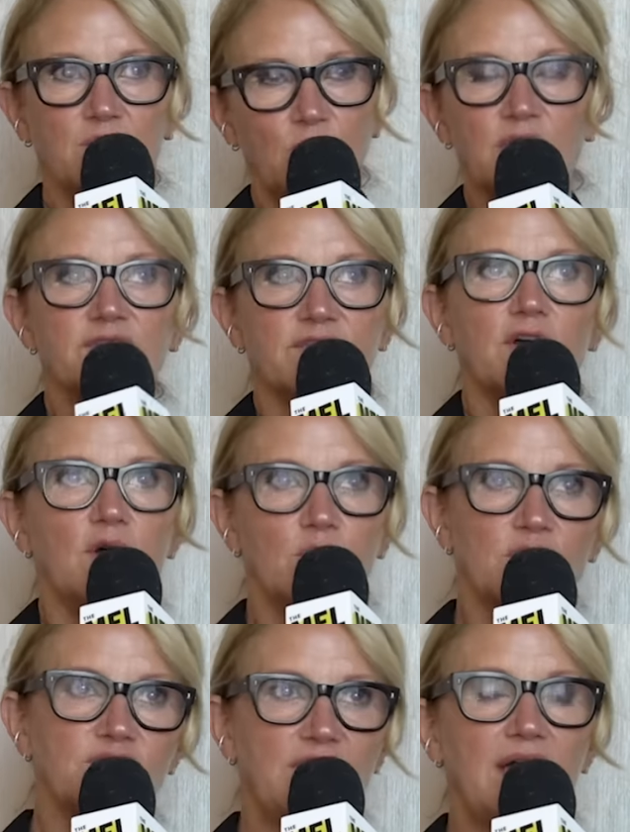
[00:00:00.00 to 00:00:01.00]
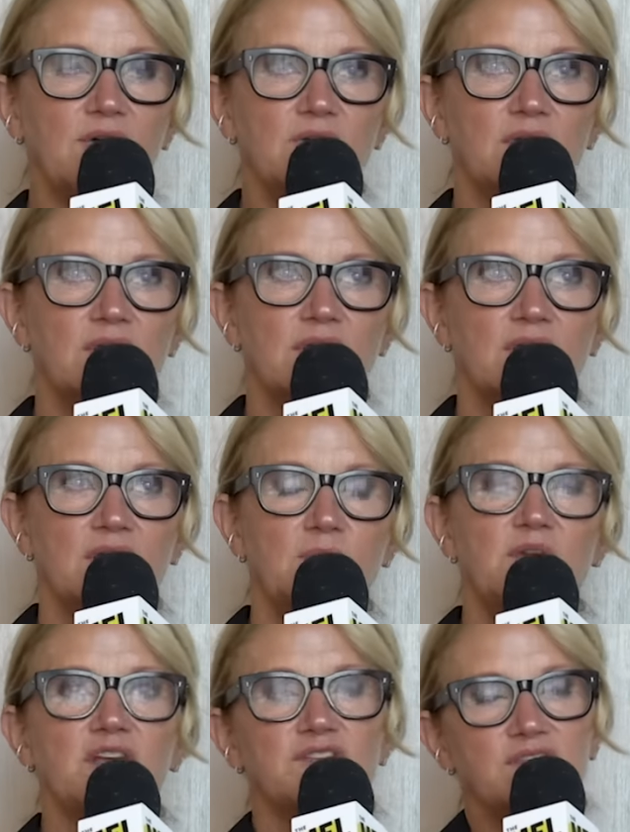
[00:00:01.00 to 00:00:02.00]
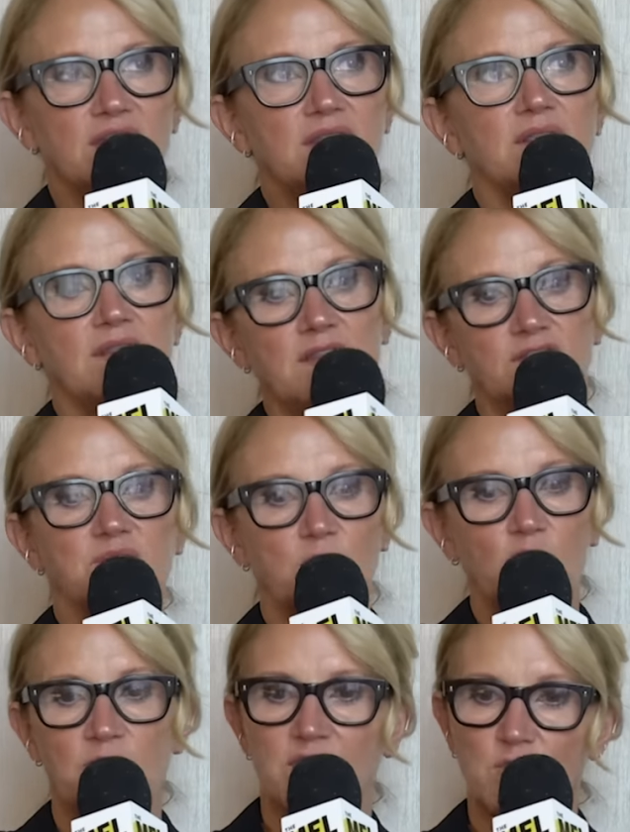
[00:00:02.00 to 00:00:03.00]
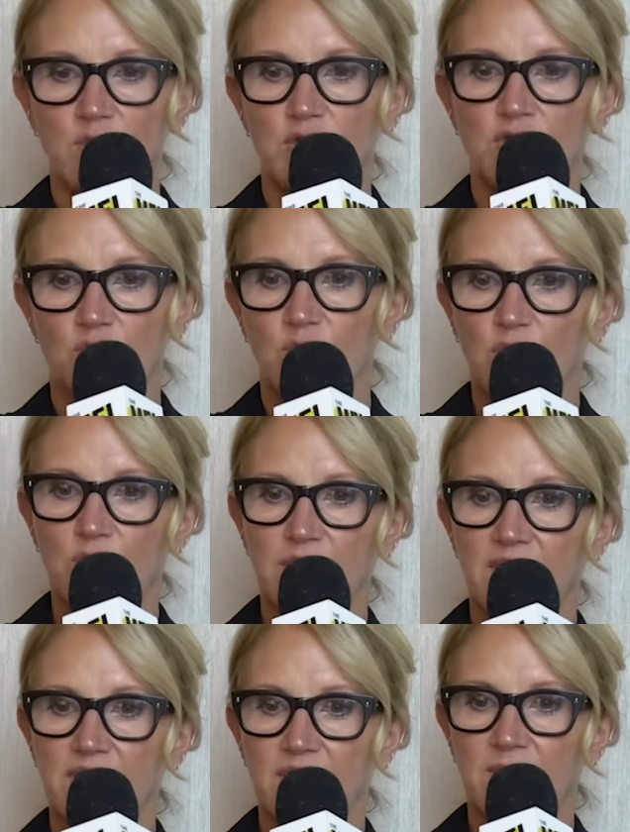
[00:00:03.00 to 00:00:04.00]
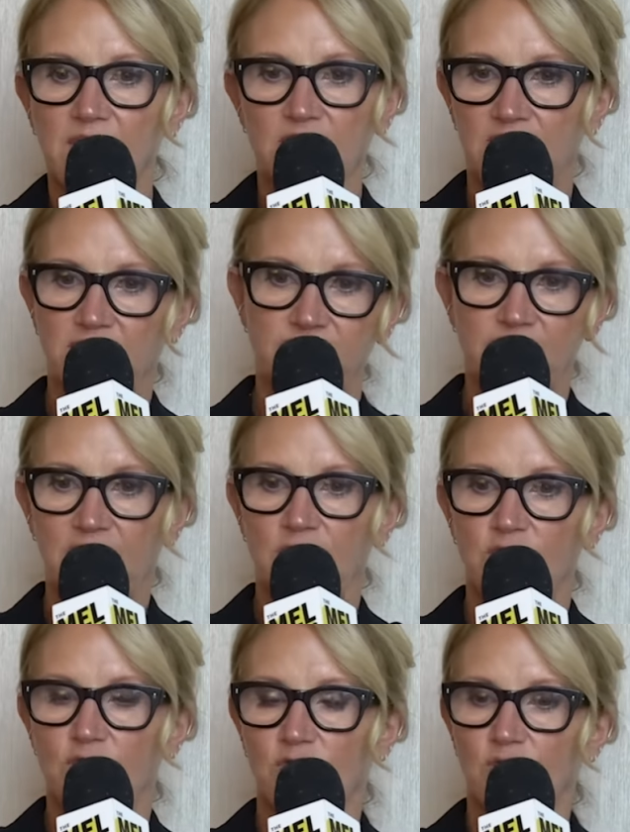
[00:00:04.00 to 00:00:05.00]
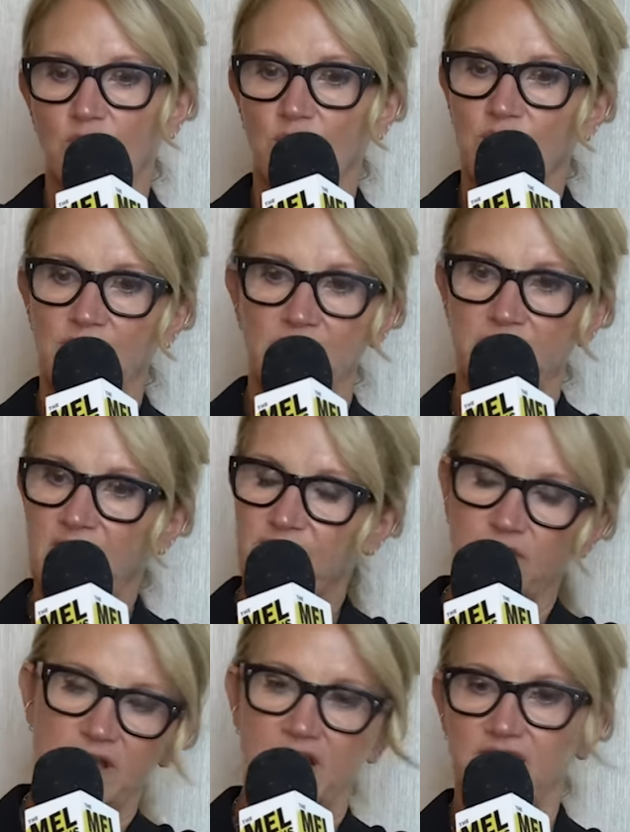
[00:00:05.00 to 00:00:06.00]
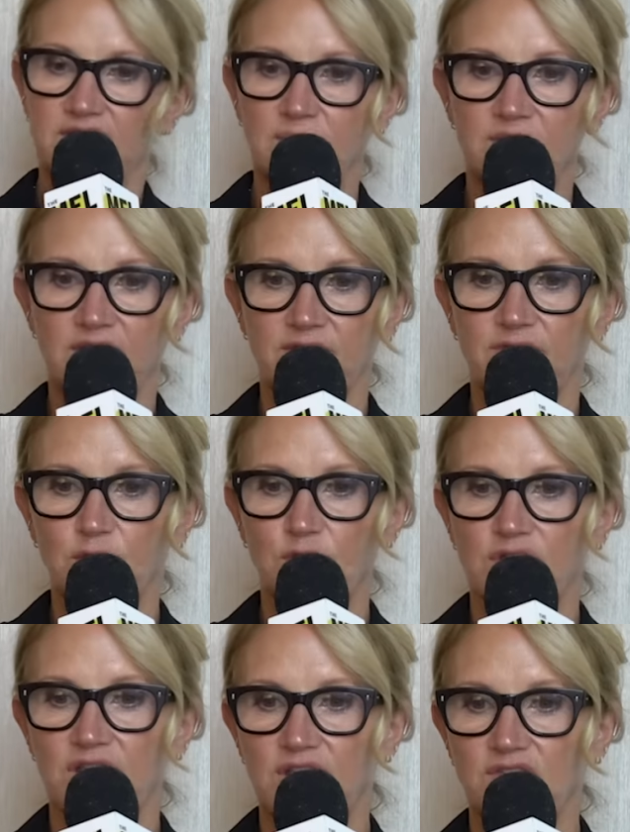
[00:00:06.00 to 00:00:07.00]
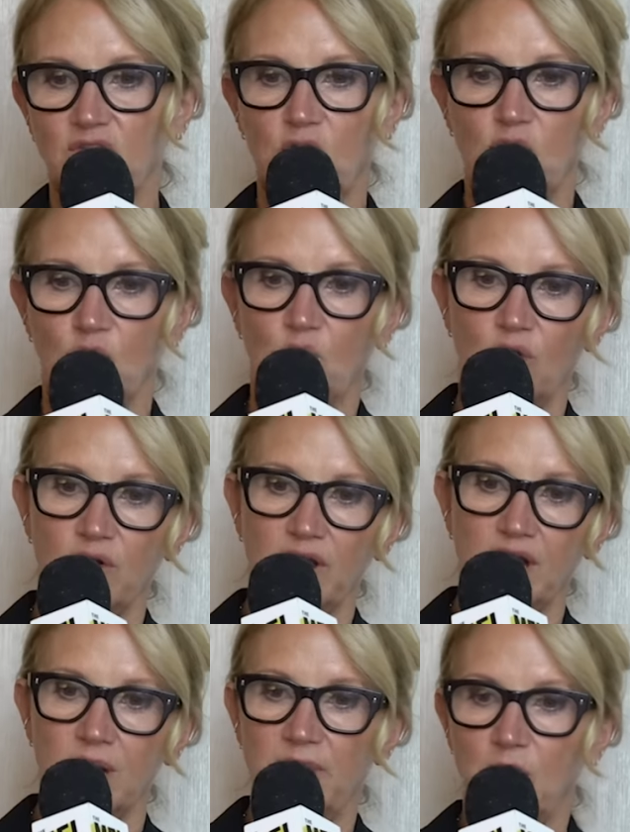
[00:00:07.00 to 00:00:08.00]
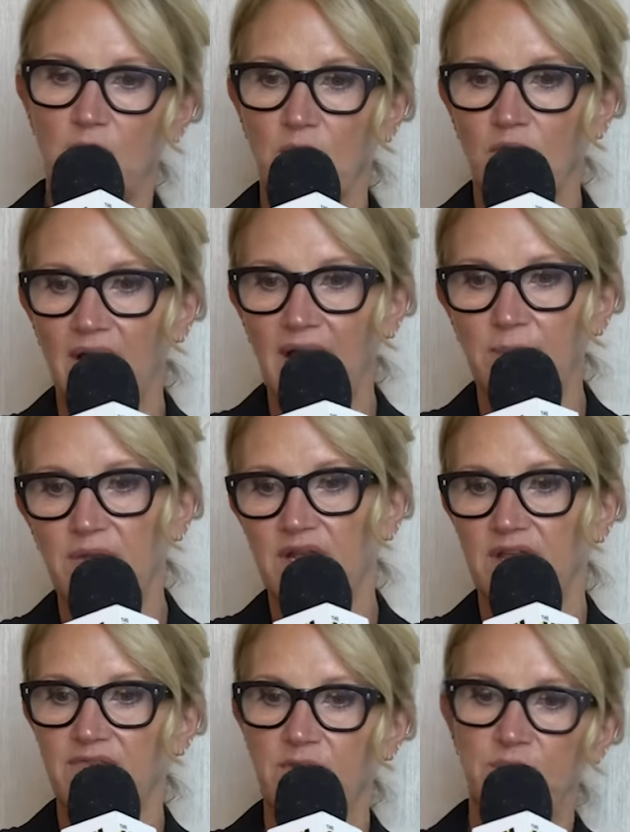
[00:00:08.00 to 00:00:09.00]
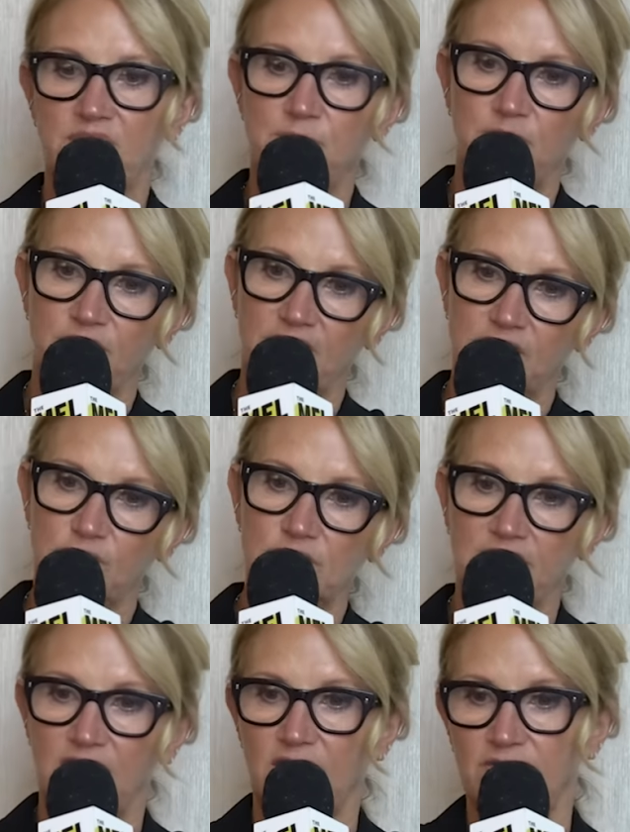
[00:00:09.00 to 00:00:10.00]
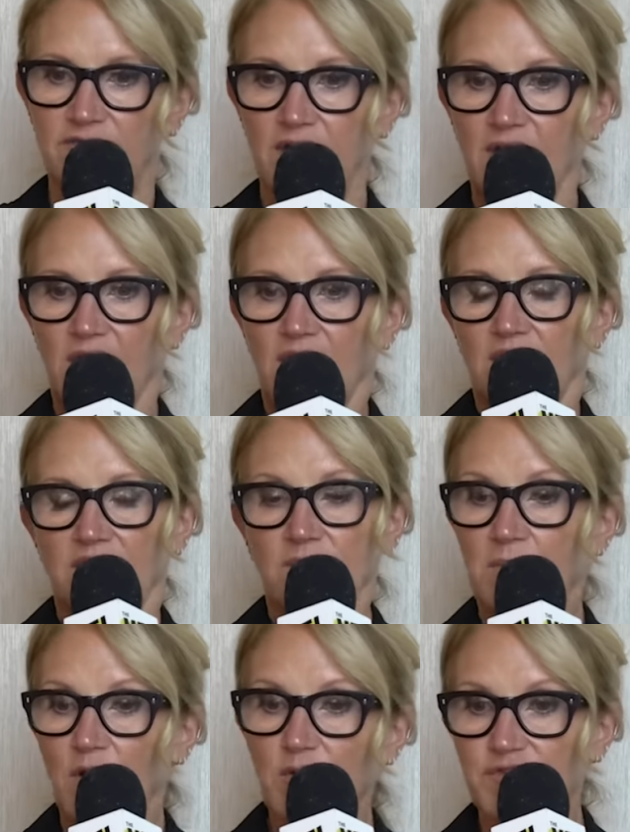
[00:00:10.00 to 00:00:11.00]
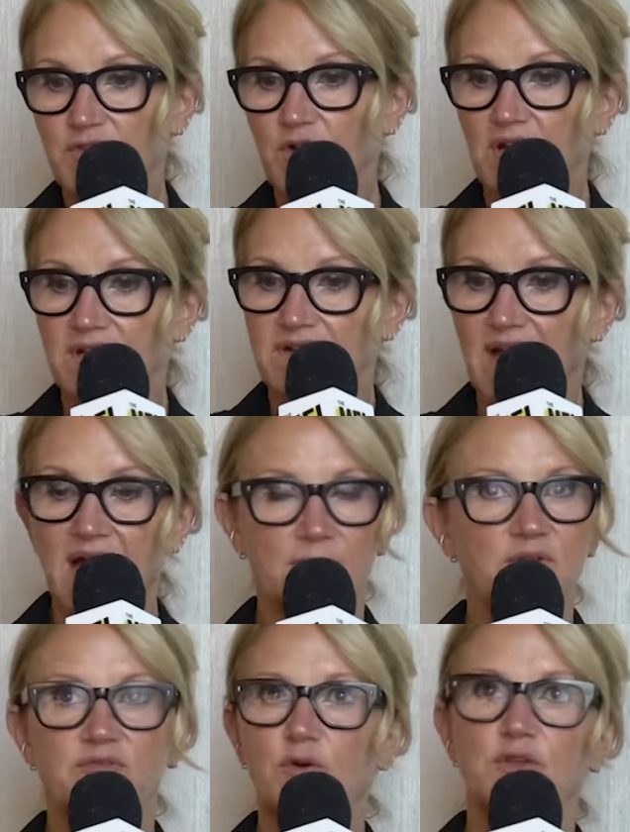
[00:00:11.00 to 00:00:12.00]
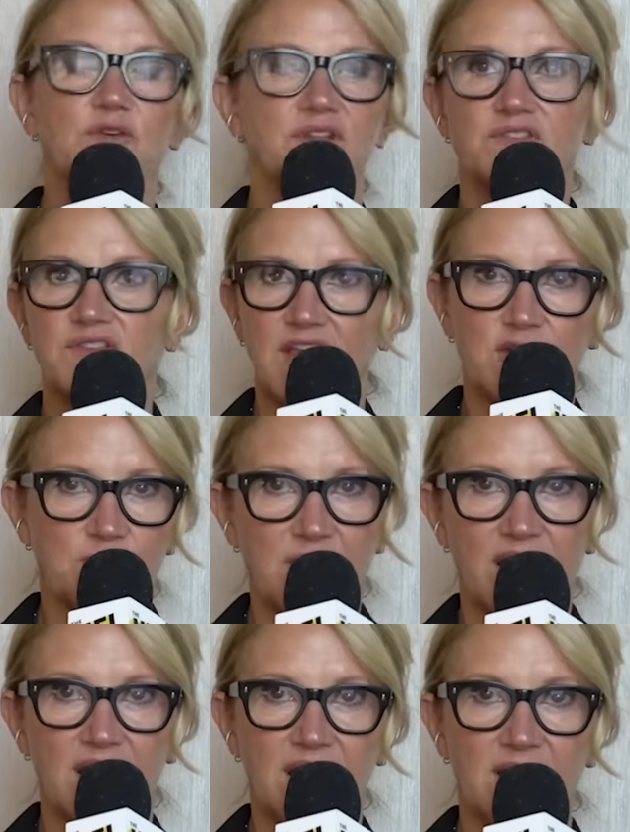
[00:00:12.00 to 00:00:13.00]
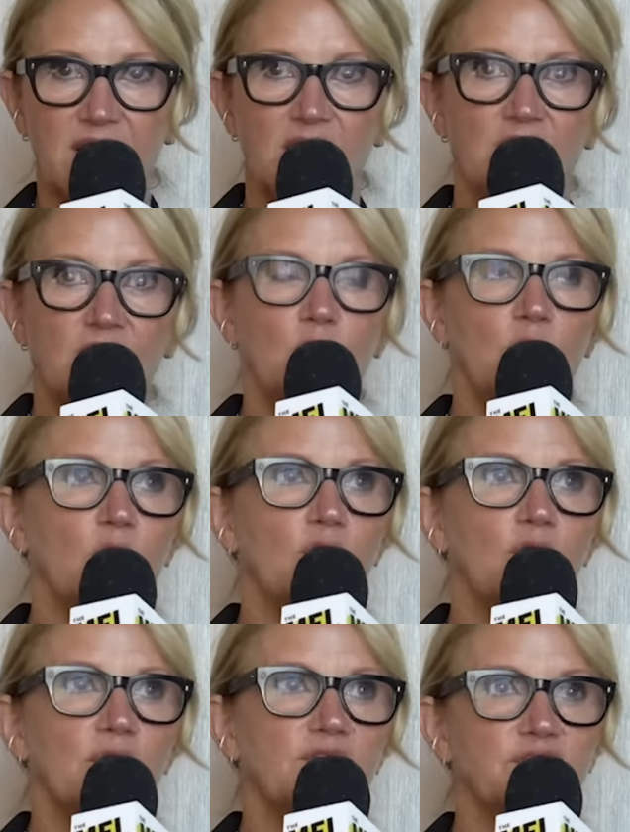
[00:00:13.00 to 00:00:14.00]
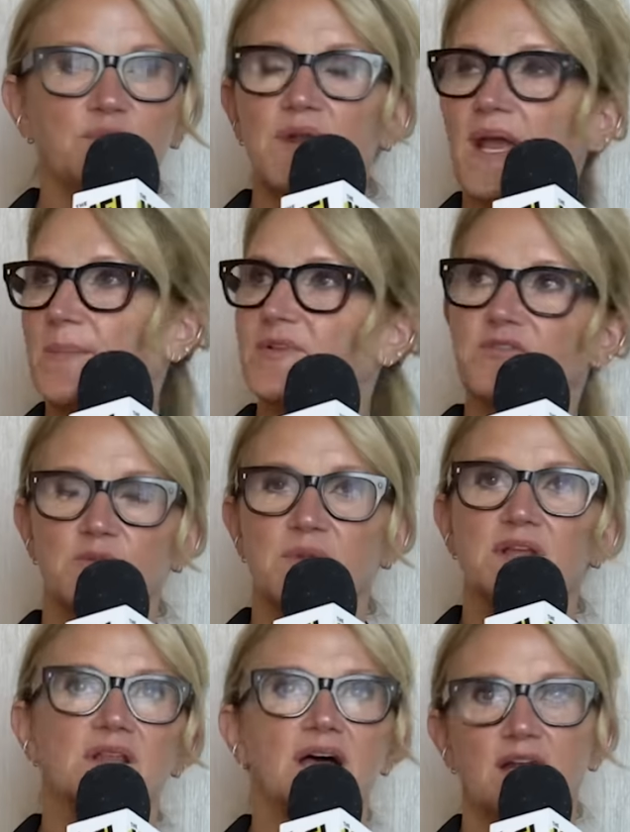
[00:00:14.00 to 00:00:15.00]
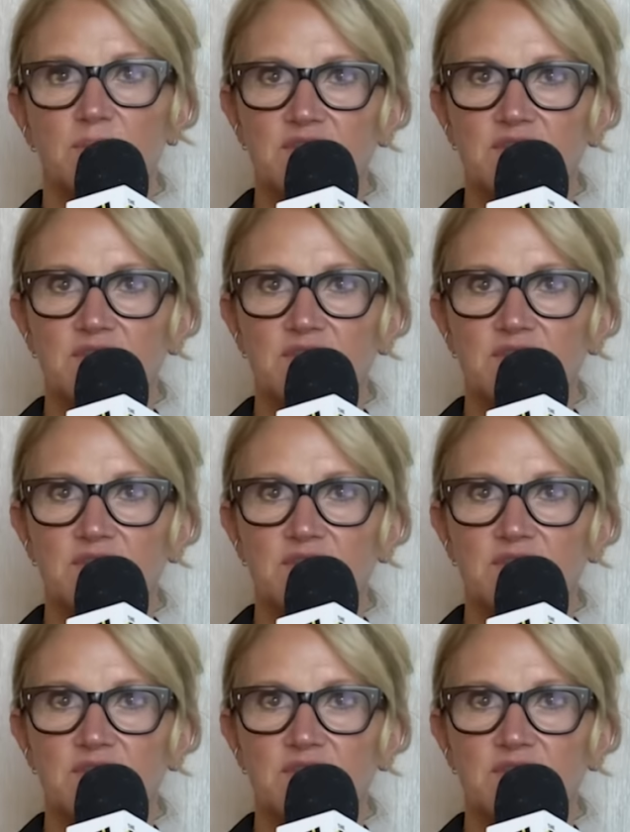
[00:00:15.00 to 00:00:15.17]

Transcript: What if it all works out? Because in this moment where you're worried about getting fired, or you're worried about forgetting something for your kids, or you're worried about what will happen if the people that you love the most are going to die before you can say goodbye. Or this one happens for me a lot.